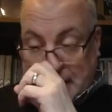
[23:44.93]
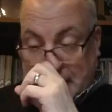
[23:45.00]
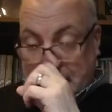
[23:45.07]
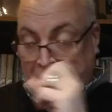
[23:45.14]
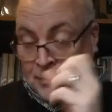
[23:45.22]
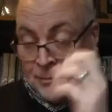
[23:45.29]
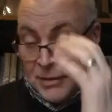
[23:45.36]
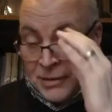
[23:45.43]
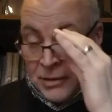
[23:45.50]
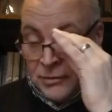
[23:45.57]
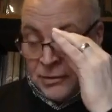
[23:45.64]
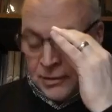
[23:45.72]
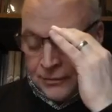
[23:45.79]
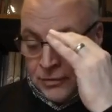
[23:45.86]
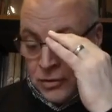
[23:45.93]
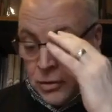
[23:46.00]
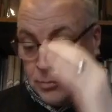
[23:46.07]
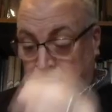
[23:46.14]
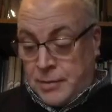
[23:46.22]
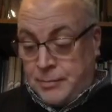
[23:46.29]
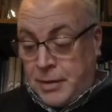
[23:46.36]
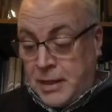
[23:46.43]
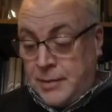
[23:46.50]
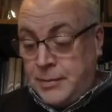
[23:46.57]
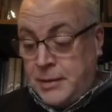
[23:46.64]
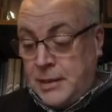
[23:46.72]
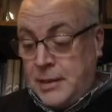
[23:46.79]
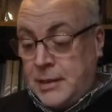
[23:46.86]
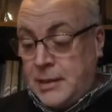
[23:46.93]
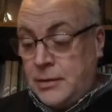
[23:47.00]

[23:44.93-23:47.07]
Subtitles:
As Long As I've Got My Baby,